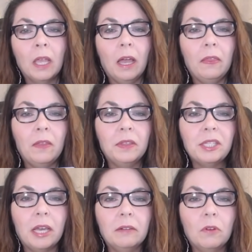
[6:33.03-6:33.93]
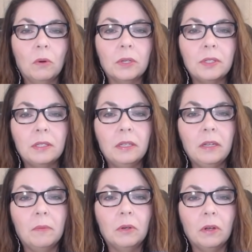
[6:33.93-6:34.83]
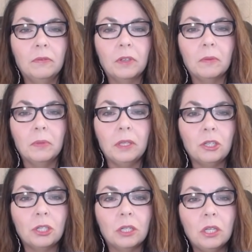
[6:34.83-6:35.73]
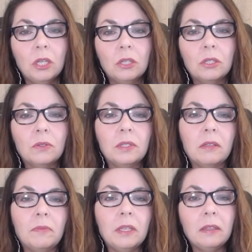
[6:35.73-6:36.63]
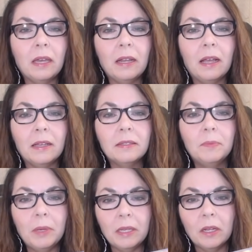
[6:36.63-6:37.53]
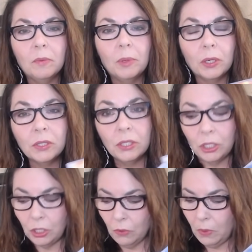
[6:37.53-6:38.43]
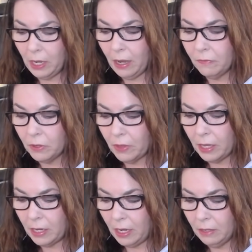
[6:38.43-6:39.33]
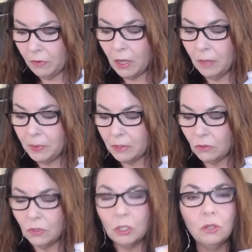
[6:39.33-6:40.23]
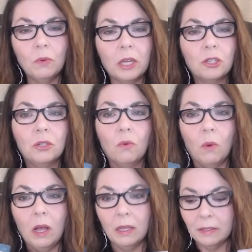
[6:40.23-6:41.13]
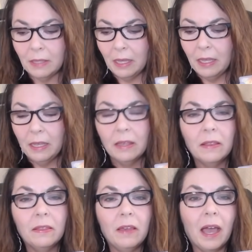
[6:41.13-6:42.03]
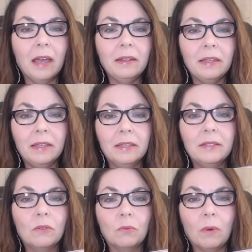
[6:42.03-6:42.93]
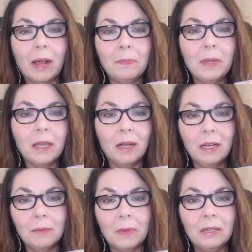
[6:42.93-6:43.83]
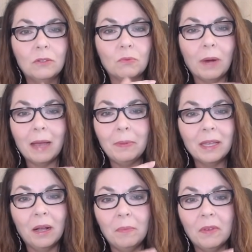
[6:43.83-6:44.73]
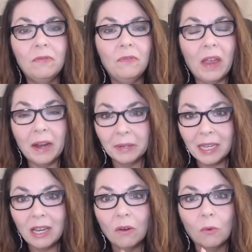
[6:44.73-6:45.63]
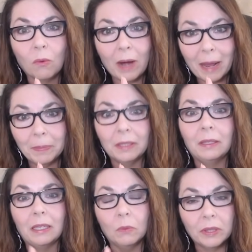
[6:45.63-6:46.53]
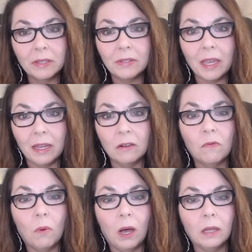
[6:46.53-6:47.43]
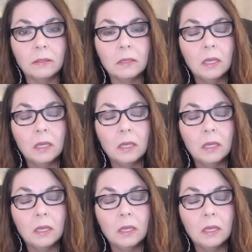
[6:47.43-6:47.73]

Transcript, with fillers: And then the 10, of course, is the number of completion. So something that has been a burden to you, whatever that 8 of Cups situation was, that is wrapping up, and it's wrapping up very rapidly with this 8 of Wands.